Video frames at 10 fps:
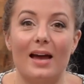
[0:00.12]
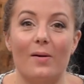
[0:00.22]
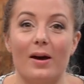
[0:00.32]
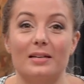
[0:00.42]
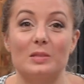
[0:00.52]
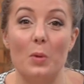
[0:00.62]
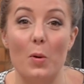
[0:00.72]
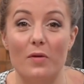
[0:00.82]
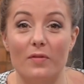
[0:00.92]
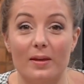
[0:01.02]
Now, an
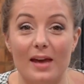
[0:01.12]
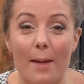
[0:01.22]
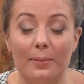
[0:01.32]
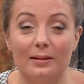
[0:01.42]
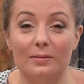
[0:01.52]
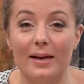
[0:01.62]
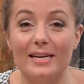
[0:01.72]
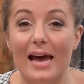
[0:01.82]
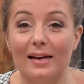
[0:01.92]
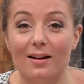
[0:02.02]
explorer from the capital
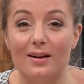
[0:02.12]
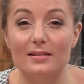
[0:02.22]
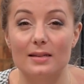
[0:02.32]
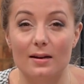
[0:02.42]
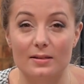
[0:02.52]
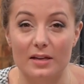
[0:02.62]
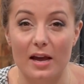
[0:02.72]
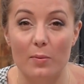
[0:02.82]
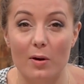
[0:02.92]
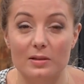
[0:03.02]
made headlines last
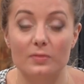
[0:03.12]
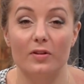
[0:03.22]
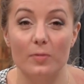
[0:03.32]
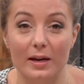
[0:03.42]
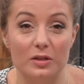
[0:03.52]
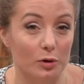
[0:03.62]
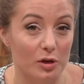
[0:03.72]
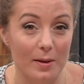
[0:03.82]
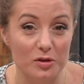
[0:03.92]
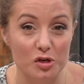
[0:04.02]
year whilst filming a
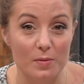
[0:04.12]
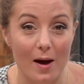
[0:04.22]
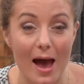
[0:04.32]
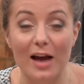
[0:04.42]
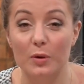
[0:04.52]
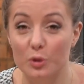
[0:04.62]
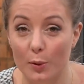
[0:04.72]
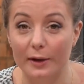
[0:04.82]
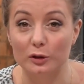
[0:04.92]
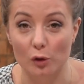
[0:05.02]
documentary about
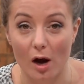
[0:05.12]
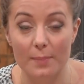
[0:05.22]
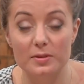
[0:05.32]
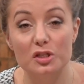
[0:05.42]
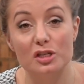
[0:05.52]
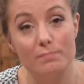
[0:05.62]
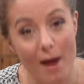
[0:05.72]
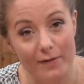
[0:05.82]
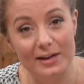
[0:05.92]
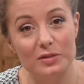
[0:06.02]
Ecuadorian tribes. She
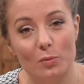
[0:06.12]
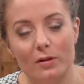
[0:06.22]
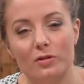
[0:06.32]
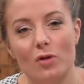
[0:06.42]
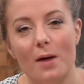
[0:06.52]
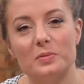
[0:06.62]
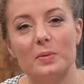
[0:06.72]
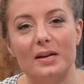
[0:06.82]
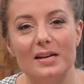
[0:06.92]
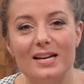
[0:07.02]
married one of the
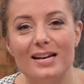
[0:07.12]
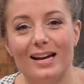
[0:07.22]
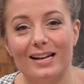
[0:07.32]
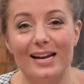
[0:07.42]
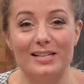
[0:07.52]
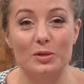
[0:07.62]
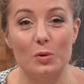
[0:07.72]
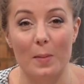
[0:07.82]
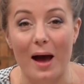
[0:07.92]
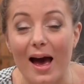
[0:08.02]
tribesmen. And here to
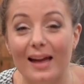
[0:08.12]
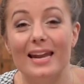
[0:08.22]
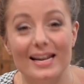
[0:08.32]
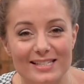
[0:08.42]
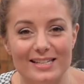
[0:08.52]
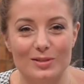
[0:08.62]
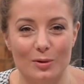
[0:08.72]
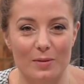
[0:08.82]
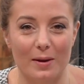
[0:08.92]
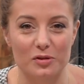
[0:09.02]
talk about her latest
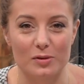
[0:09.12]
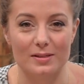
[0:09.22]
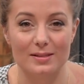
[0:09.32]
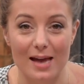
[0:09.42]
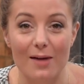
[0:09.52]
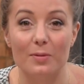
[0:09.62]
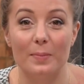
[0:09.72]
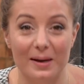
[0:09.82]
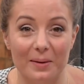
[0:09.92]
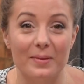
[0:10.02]
documentary, Sarah
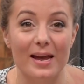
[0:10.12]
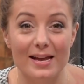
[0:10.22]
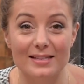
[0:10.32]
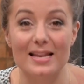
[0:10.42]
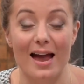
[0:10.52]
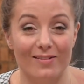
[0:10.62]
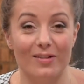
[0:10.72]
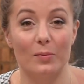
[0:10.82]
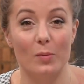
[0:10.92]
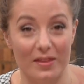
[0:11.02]
Begum, is
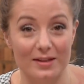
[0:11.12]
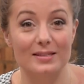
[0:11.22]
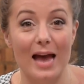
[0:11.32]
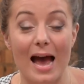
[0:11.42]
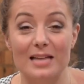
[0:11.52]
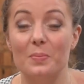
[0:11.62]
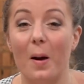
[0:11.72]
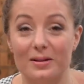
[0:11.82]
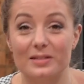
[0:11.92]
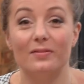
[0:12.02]
now with us as
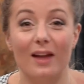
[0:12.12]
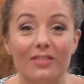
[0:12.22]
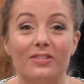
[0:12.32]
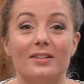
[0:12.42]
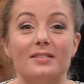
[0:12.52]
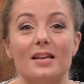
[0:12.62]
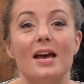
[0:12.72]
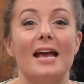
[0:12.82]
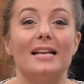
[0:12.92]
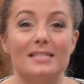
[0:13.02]
part of London's
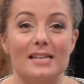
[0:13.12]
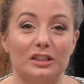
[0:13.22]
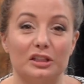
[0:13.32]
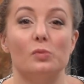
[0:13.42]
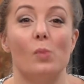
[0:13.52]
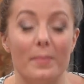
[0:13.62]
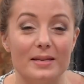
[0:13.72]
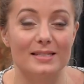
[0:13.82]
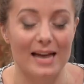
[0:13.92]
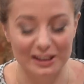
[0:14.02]
International
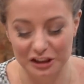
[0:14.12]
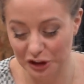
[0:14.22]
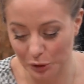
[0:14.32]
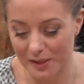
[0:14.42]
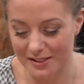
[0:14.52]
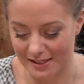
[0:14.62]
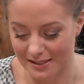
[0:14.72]
Women's Day. She joins